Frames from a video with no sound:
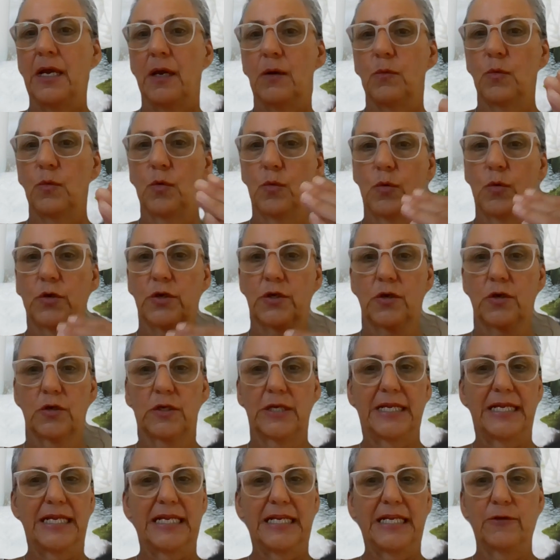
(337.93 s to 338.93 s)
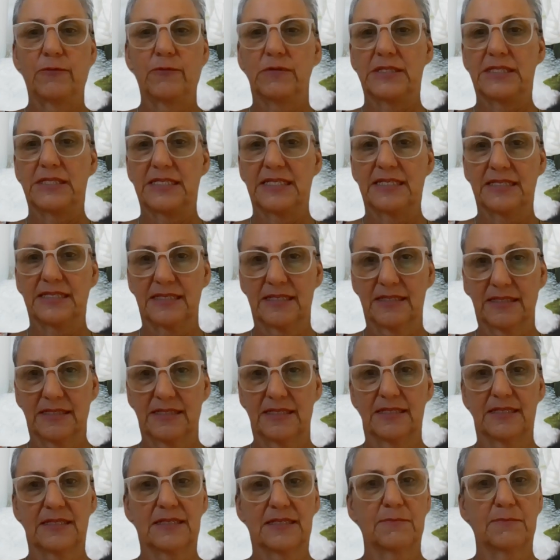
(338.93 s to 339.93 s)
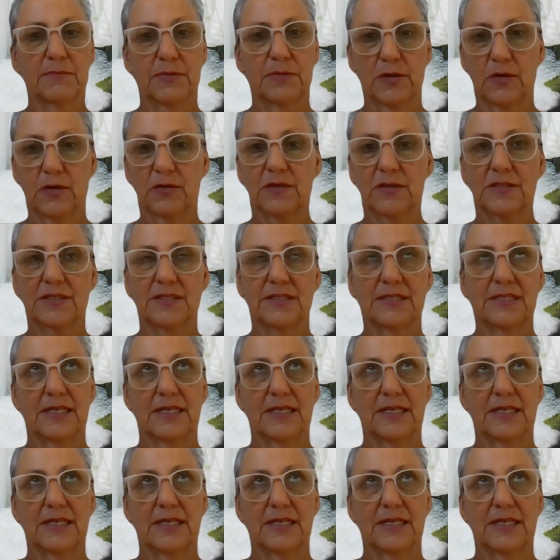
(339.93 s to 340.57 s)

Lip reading: We'll work on any resistances and blocks